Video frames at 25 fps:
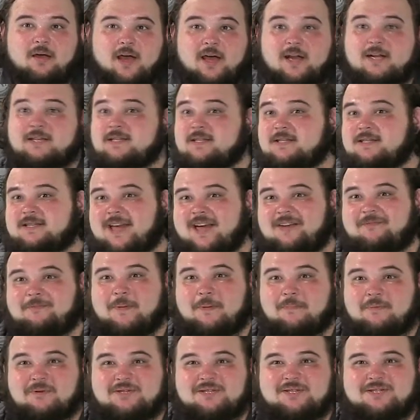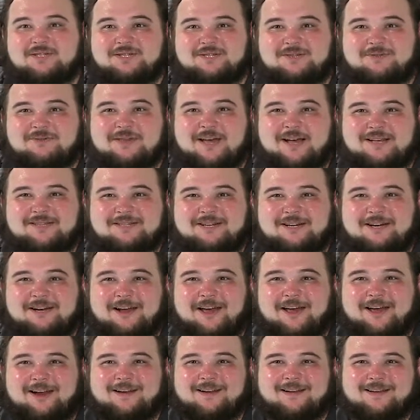and as a staff member since
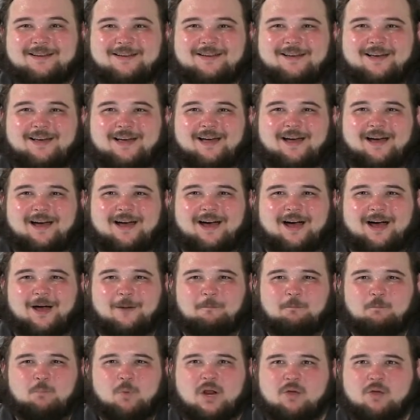2009.